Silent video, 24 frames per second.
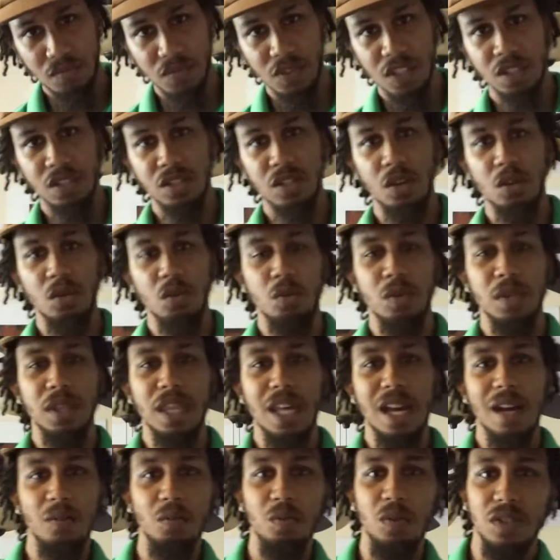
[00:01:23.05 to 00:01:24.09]
So with
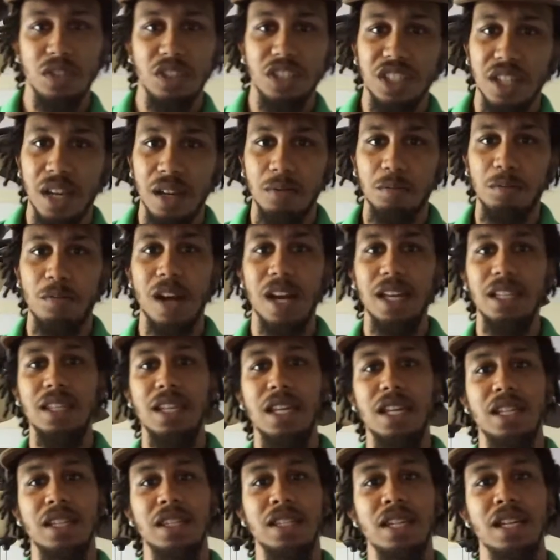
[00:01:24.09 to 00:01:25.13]
that, we'll jump right
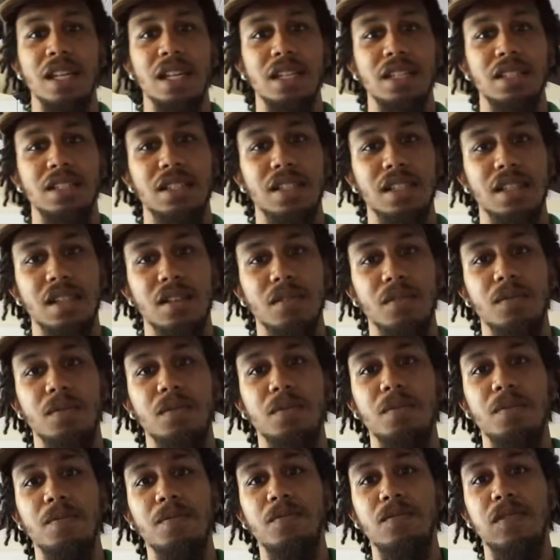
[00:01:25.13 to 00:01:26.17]
in to the
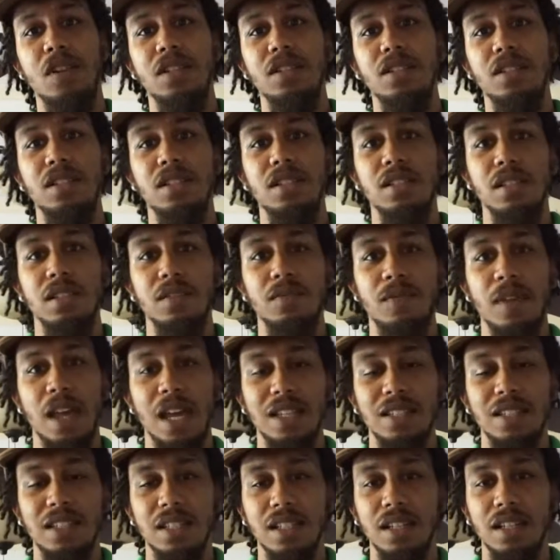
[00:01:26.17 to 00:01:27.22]
first
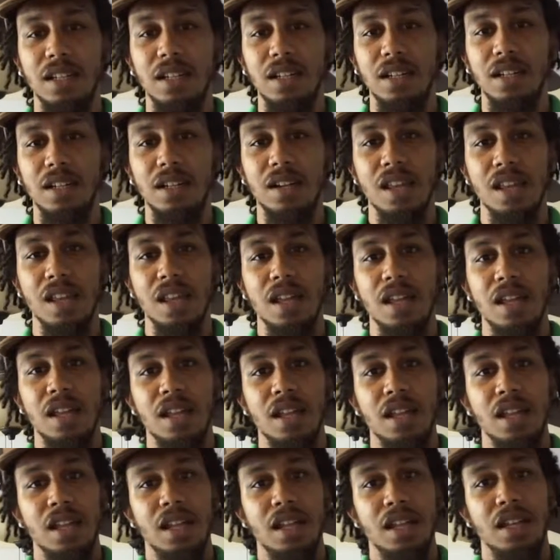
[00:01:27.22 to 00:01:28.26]
facet here,
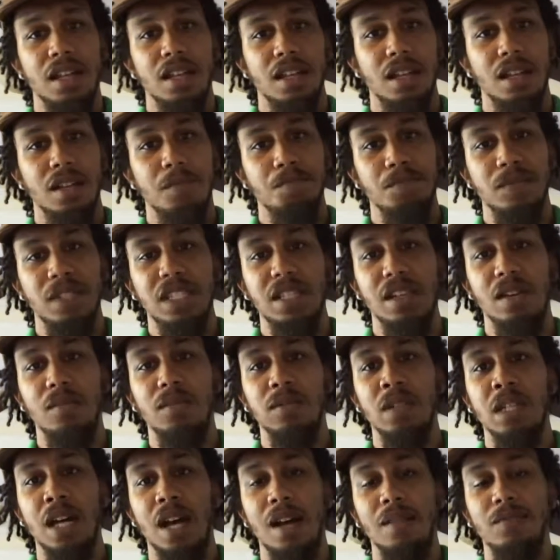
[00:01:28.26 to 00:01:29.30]

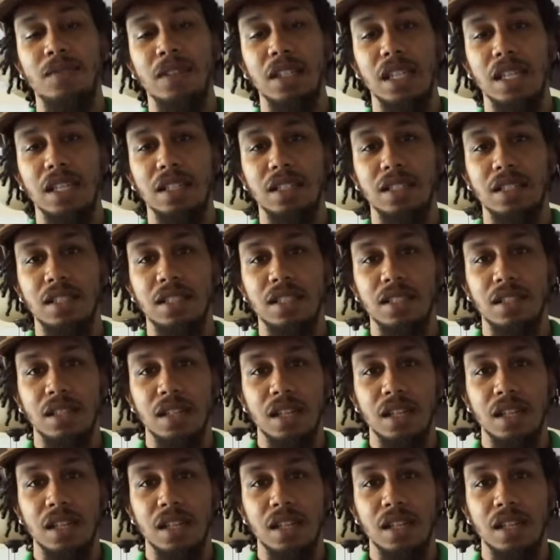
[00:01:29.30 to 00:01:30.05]
self-confidence.